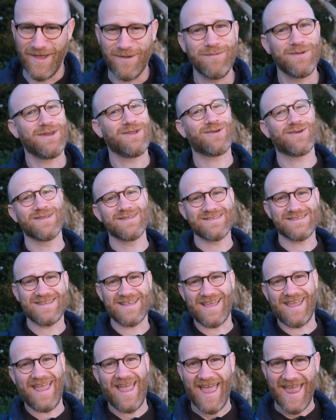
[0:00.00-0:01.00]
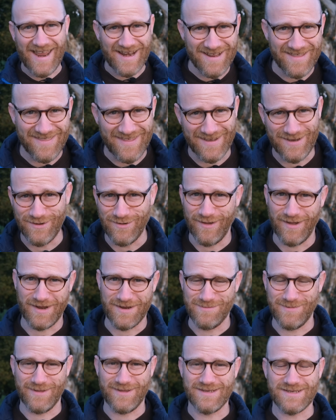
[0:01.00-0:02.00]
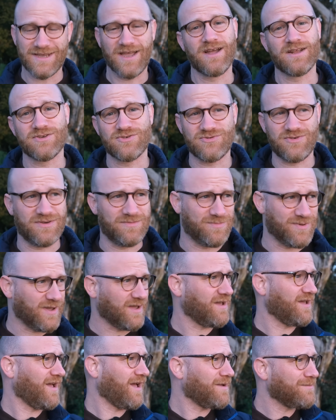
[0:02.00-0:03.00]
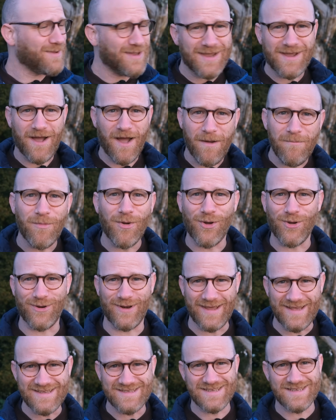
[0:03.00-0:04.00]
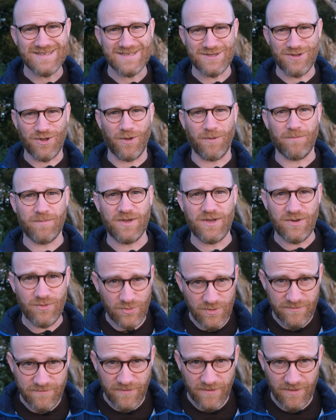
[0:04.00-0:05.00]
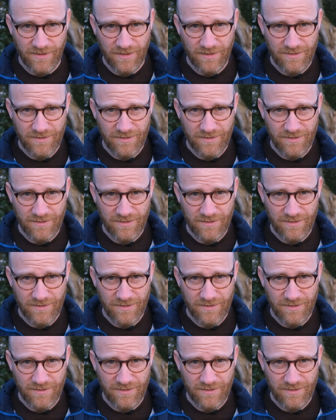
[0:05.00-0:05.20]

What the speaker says: I mean, you can say anything you like about this country, but I mean, come on, is this not beautiful?